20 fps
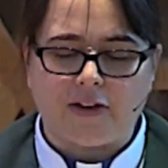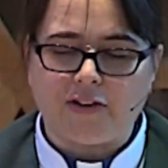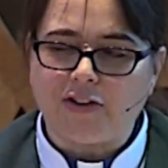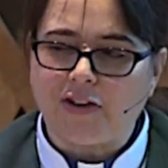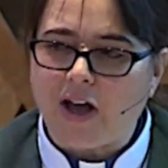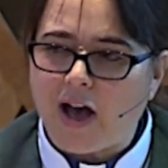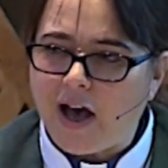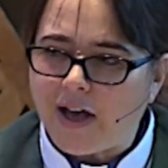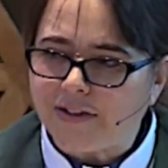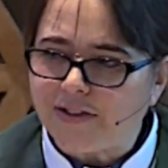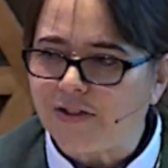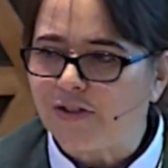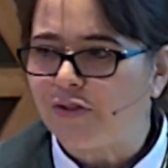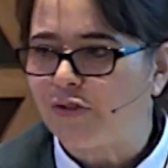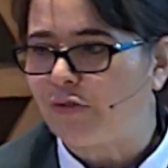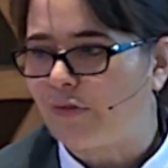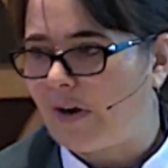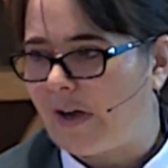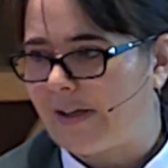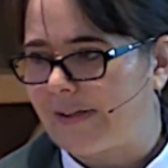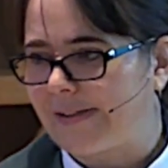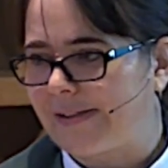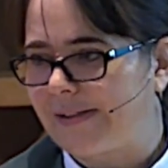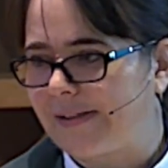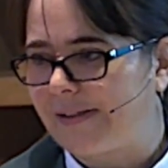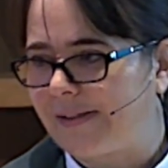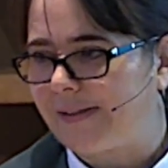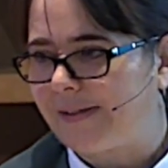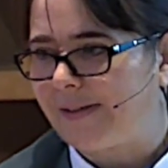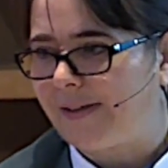Not
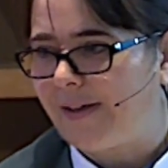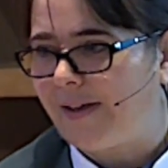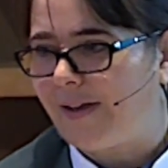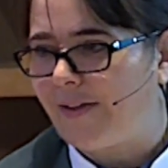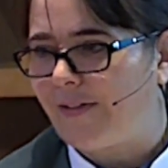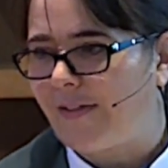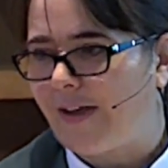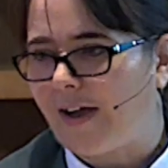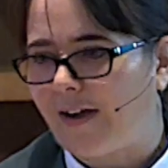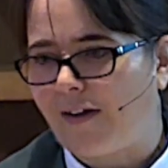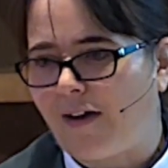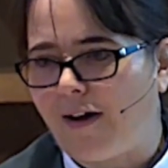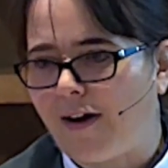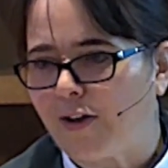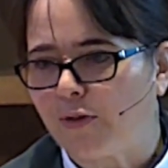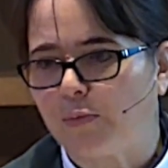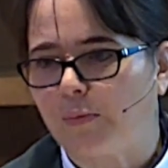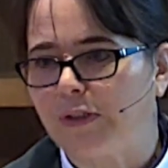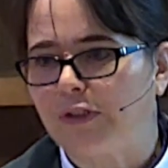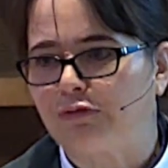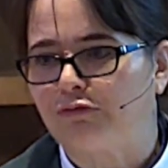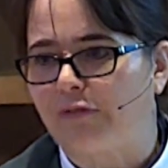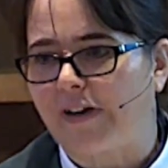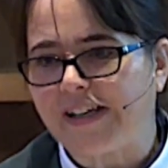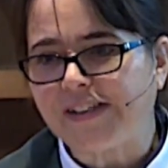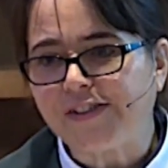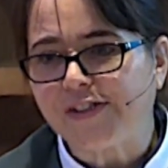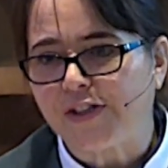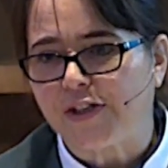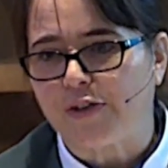trust that God will
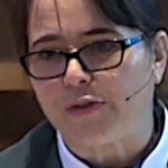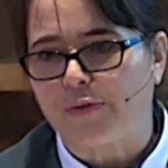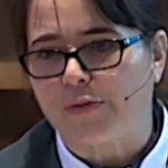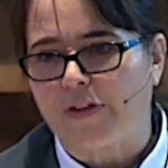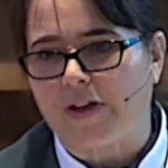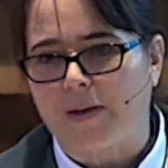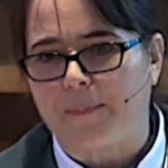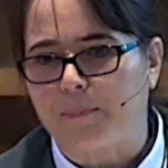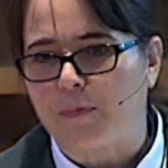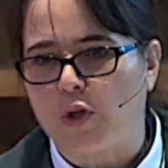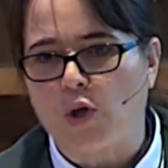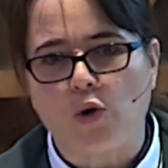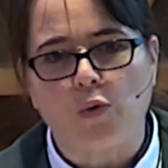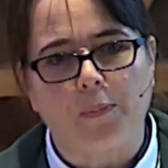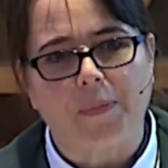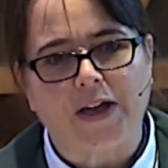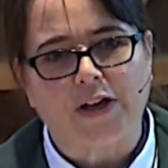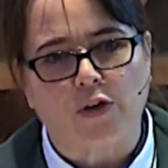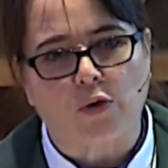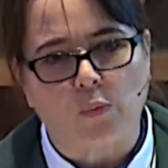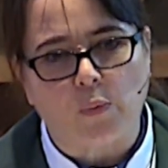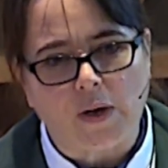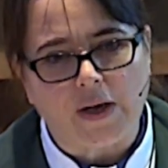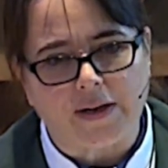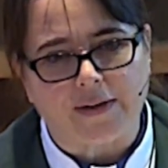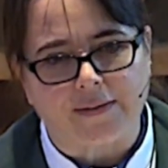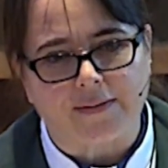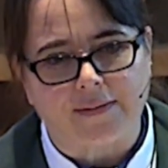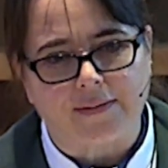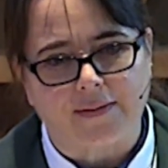rescue them no matter
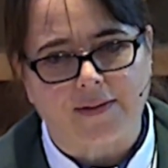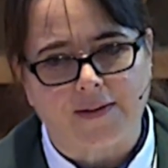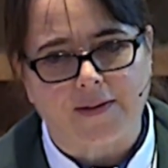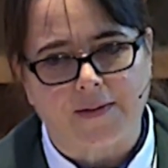what,